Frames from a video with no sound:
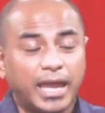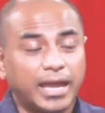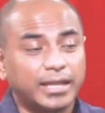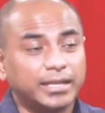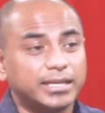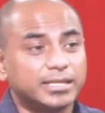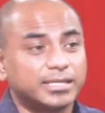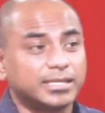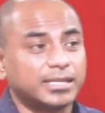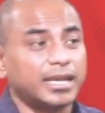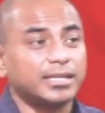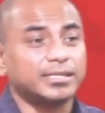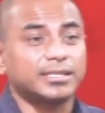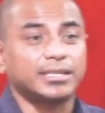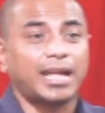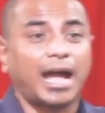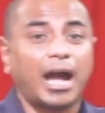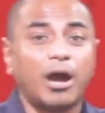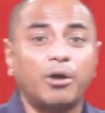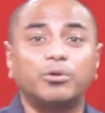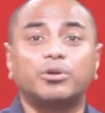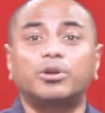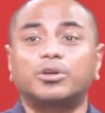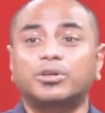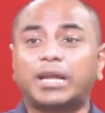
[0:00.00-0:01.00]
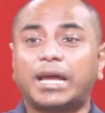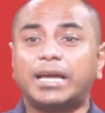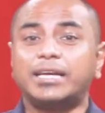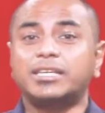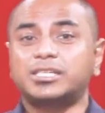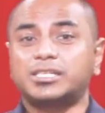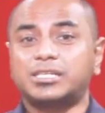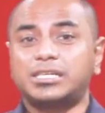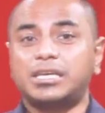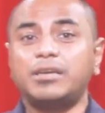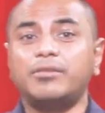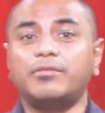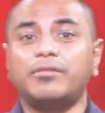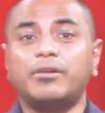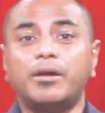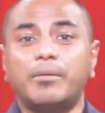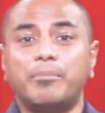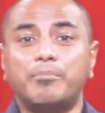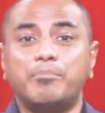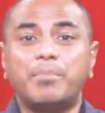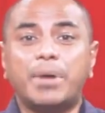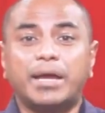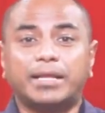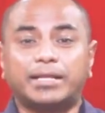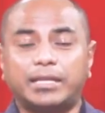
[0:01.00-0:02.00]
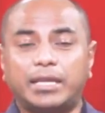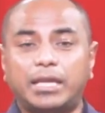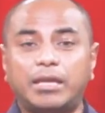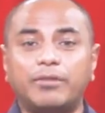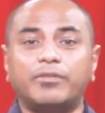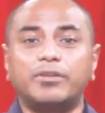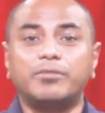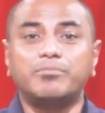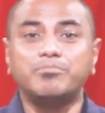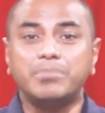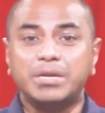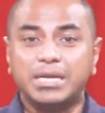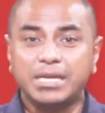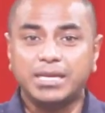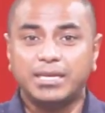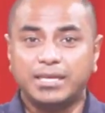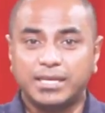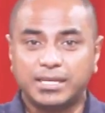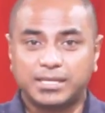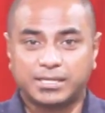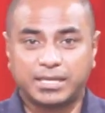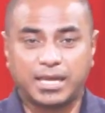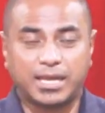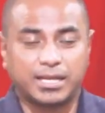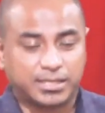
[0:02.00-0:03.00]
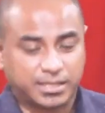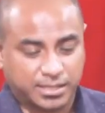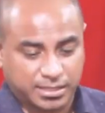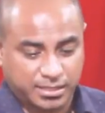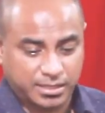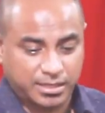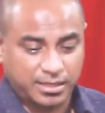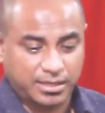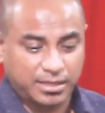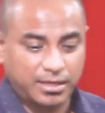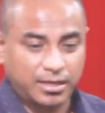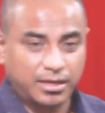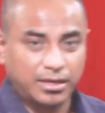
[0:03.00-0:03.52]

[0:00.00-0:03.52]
And he says that how Christ met even me, he says,